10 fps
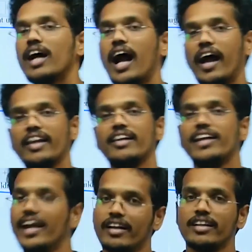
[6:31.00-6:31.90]
Harry
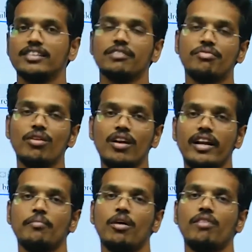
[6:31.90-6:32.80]
Dyer. It's a full
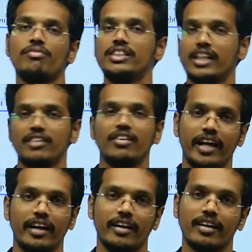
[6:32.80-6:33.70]
name of General
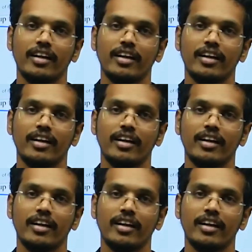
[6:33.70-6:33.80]
Dyer.